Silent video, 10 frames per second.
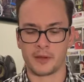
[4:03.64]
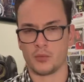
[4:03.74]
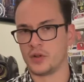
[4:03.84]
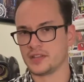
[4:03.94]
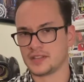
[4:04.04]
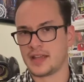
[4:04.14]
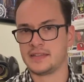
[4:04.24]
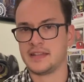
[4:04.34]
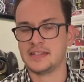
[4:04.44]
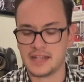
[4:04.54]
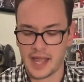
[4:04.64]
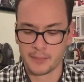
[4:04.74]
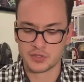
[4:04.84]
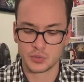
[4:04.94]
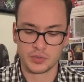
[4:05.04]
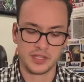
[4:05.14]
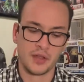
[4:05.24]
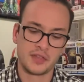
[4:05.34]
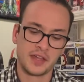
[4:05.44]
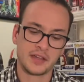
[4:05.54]
on one side that did absolutely
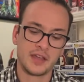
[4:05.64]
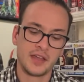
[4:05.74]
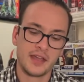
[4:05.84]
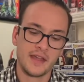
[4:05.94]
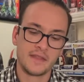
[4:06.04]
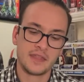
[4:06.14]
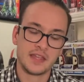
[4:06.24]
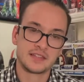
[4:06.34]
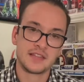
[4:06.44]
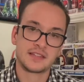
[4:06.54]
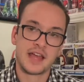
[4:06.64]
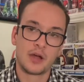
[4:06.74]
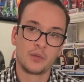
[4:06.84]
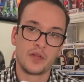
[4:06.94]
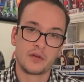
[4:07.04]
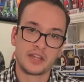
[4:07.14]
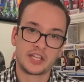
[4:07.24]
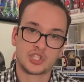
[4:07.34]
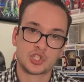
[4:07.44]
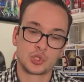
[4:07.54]
nothing. And this is how their
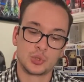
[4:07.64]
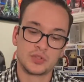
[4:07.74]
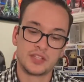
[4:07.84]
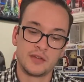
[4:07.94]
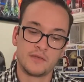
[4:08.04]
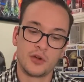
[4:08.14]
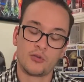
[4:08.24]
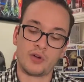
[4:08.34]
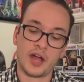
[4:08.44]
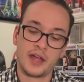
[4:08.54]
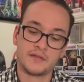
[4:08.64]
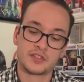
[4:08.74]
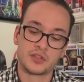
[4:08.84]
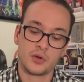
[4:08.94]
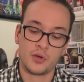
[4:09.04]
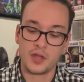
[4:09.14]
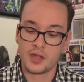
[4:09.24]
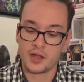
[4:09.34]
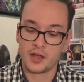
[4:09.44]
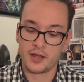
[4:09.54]
exclusive arrives. So
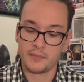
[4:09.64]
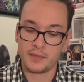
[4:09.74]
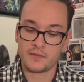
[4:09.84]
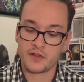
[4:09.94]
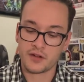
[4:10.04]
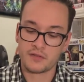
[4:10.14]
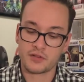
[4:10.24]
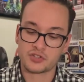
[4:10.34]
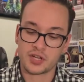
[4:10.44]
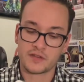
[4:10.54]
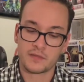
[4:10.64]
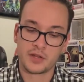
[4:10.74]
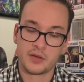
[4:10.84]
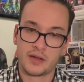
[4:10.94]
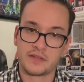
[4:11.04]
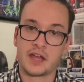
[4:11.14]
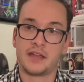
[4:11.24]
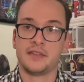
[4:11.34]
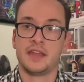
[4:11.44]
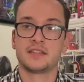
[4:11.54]
Um, very frustrating for me to have gotten
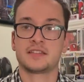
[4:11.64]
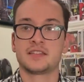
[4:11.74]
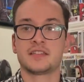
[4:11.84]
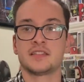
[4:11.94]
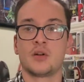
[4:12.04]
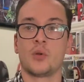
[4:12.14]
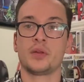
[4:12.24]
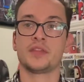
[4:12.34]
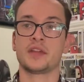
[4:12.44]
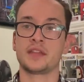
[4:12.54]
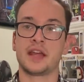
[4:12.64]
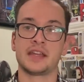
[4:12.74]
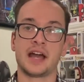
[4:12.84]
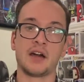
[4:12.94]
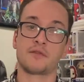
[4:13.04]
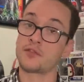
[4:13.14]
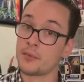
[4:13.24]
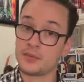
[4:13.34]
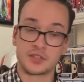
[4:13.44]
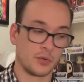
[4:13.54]
this. This isn't the only thing that I got from
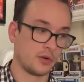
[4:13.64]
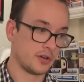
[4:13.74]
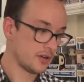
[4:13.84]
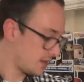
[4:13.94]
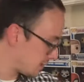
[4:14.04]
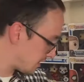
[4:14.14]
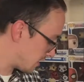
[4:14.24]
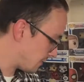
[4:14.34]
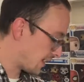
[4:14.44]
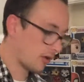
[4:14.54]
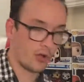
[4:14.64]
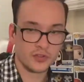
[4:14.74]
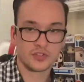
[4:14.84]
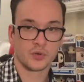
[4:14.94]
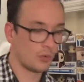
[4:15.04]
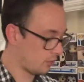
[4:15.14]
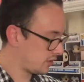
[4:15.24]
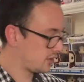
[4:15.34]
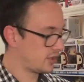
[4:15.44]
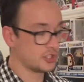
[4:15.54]
this order. Um, I also
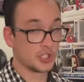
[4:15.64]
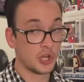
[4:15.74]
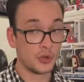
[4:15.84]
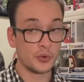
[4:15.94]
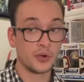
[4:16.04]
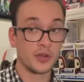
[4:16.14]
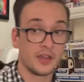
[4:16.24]
ordered two